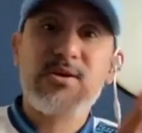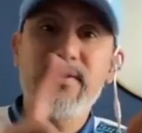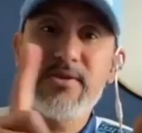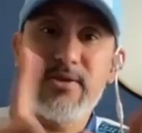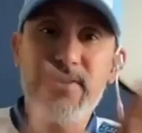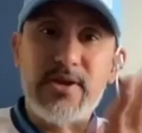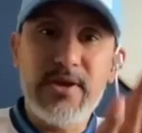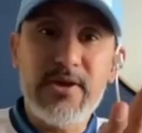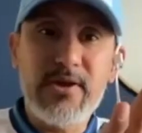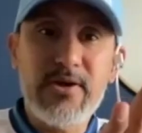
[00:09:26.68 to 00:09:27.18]

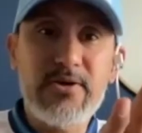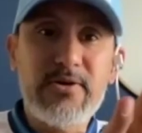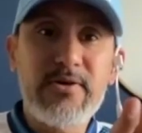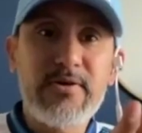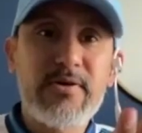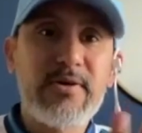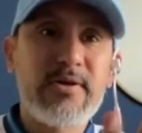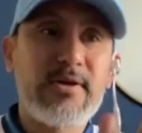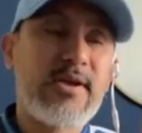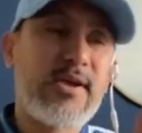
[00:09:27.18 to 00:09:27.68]
Ginger,
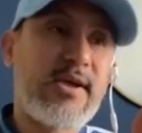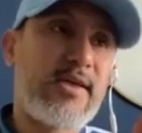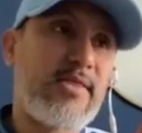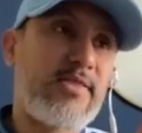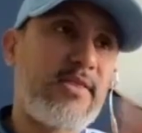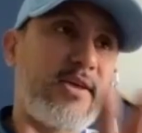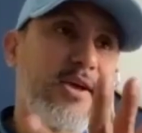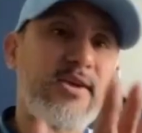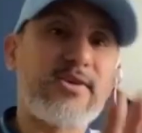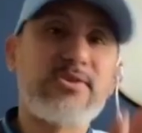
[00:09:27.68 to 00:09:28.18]

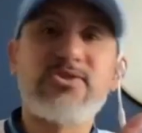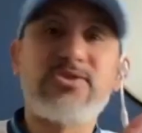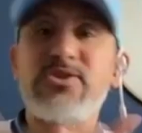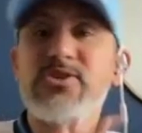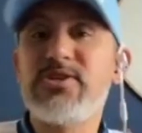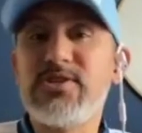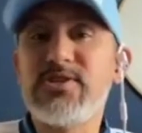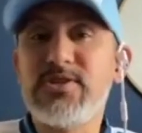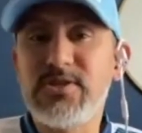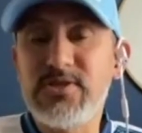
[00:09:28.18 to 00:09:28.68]
and then
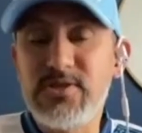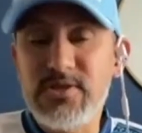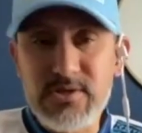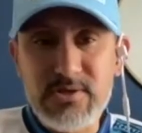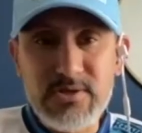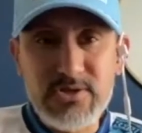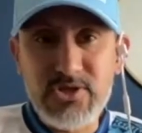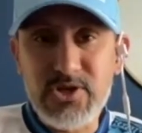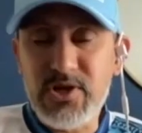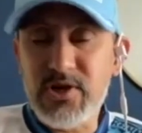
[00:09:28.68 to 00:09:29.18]

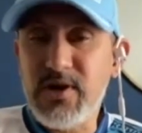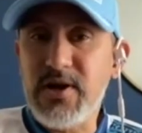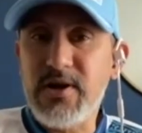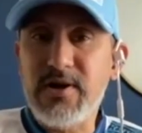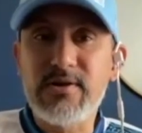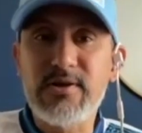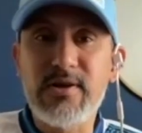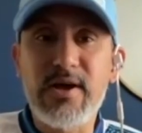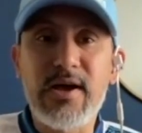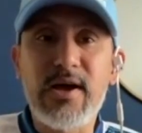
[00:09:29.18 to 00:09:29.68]
she
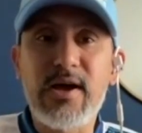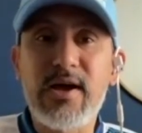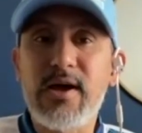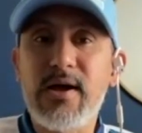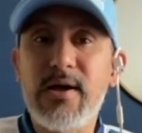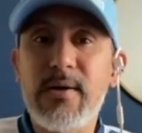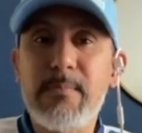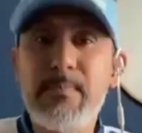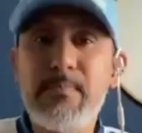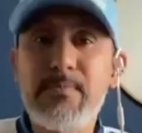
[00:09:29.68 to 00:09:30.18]
learned
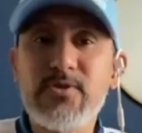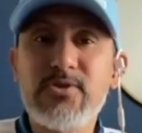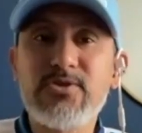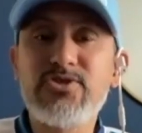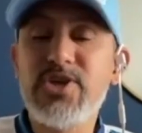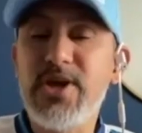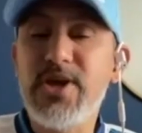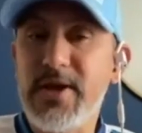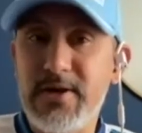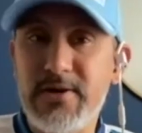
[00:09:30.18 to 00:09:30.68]

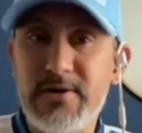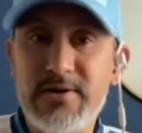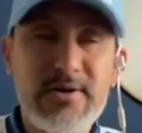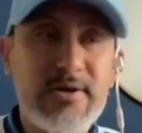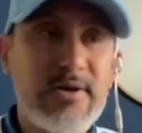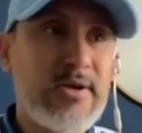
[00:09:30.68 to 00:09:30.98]
Jäger.